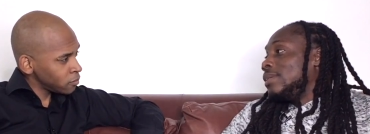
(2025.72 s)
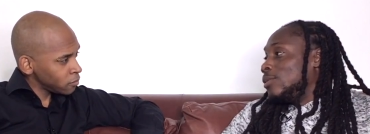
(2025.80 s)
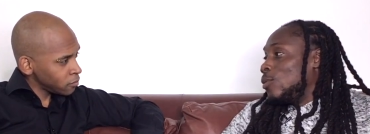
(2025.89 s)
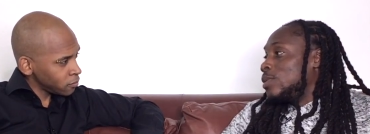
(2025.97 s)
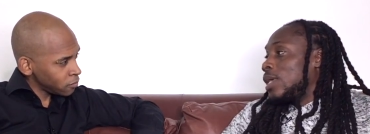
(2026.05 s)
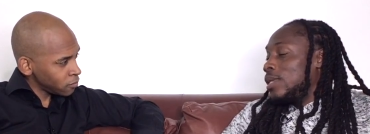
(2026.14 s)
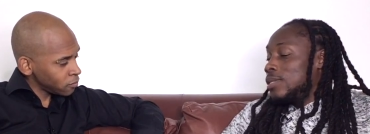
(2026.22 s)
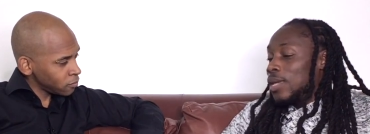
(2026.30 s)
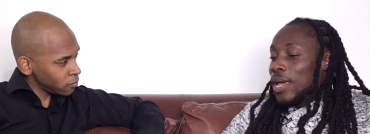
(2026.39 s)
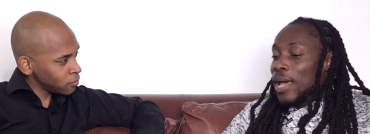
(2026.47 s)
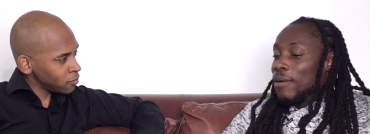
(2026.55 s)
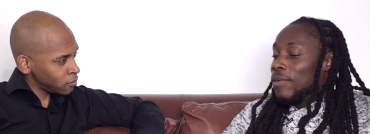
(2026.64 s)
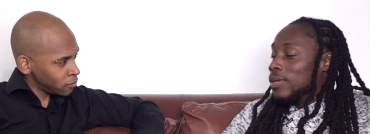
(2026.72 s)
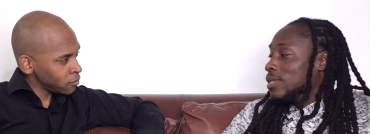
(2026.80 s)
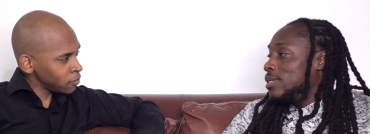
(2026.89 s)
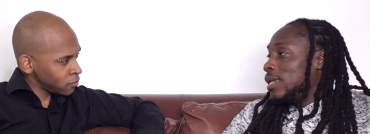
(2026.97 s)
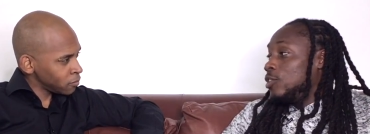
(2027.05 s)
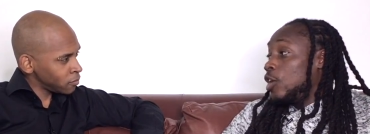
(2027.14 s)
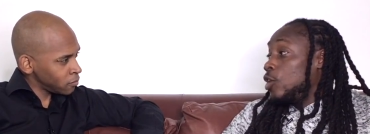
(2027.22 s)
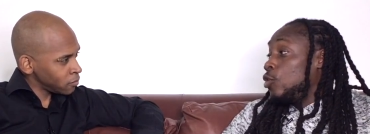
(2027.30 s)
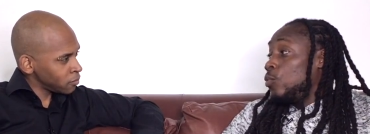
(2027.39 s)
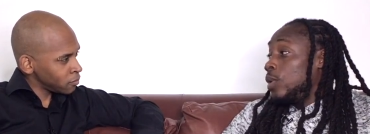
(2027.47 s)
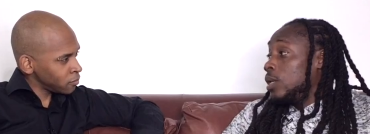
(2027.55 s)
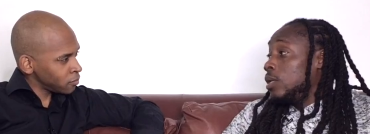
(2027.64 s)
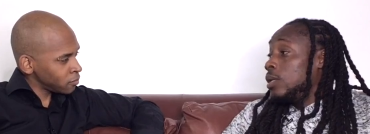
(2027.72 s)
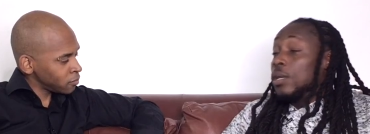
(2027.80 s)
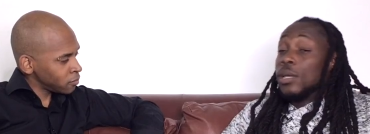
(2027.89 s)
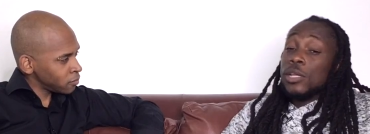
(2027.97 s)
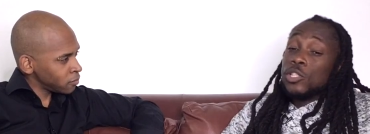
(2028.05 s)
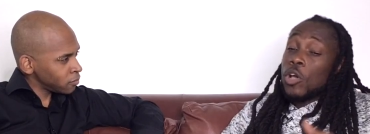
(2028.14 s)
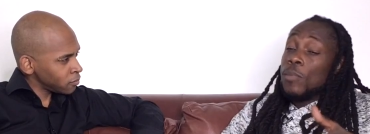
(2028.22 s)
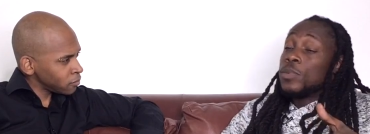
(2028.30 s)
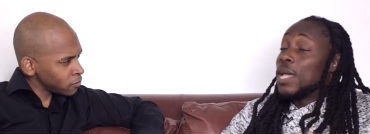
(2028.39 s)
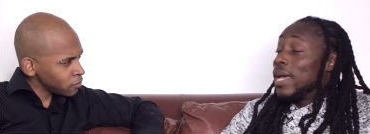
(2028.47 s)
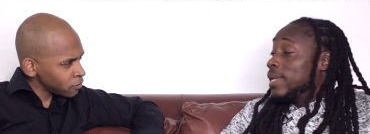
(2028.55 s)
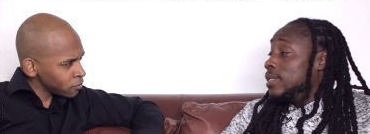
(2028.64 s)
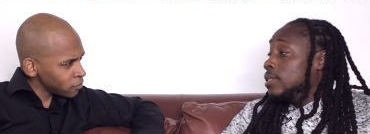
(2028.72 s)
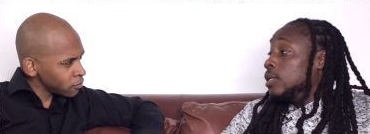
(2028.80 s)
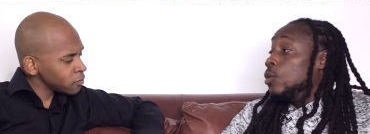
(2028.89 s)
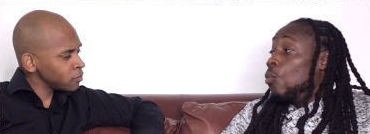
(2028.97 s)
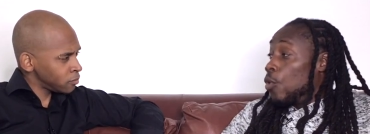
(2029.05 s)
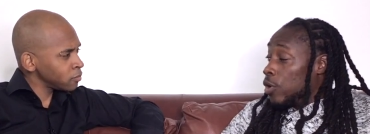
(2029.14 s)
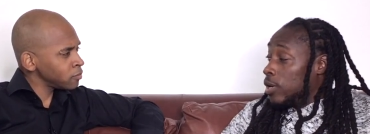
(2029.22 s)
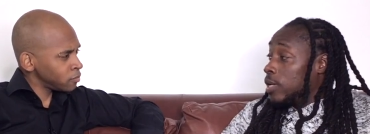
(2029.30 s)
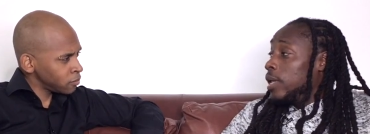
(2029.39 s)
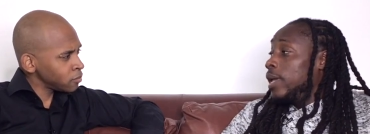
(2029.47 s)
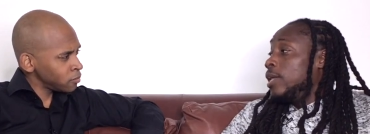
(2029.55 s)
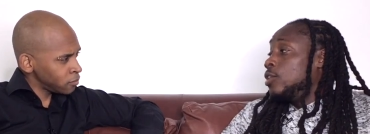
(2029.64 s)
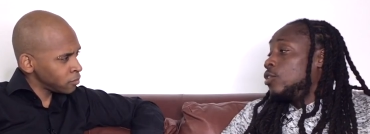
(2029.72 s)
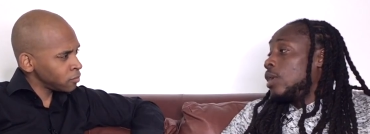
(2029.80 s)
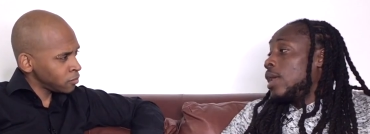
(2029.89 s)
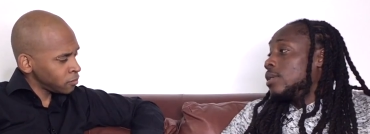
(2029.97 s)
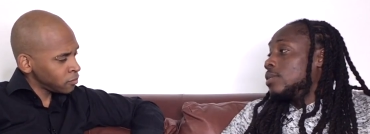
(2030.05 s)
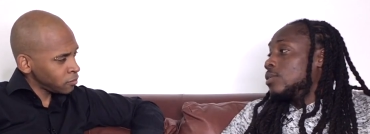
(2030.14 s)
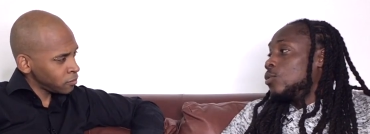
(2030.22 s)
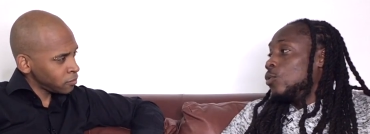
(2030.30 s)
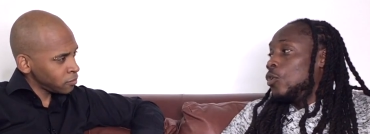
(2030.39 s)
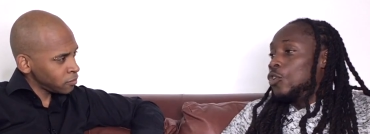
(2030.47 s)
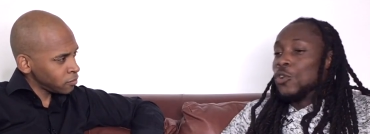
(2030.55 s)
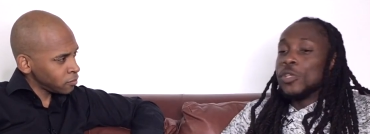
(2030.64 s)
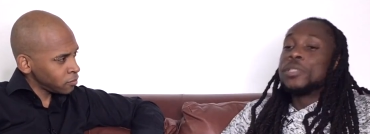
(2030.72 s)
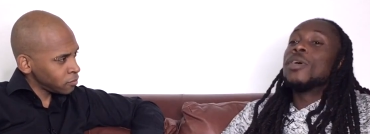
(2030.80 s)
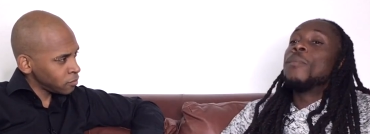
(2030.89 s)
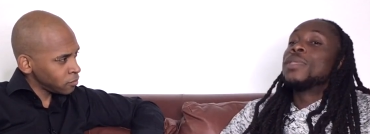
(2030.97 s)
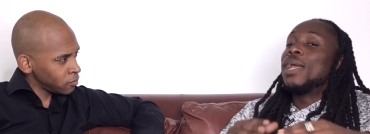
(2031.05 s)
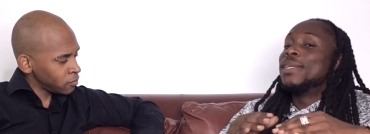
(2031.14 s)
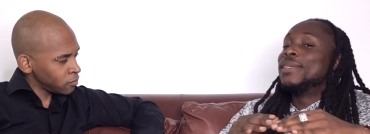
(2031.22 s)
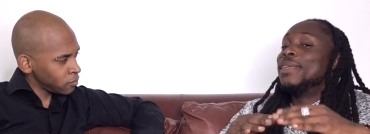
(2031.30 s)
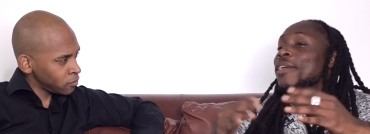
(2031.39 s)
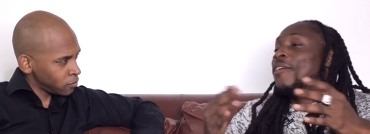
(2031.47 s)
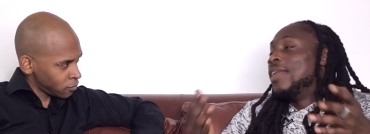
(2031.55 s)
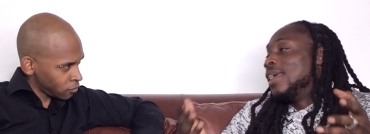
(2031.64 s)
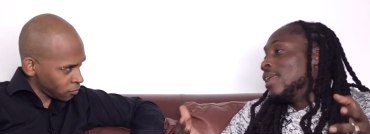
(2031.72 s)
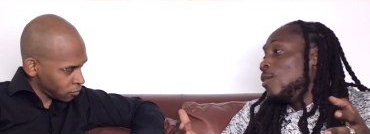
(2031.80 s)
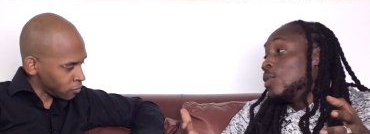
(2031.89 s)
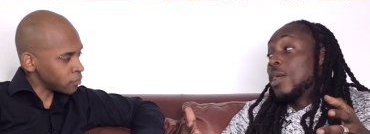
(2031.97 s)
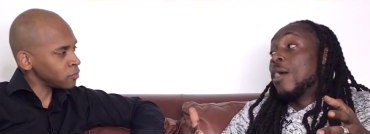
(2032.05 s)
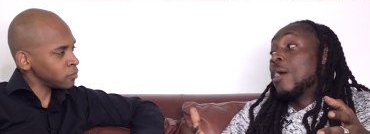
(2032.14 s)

Speaker 1: those kids that I have, as I say, genuinely top talent in the world in the age class. So not just top talent in Grenada or the mm -hmm.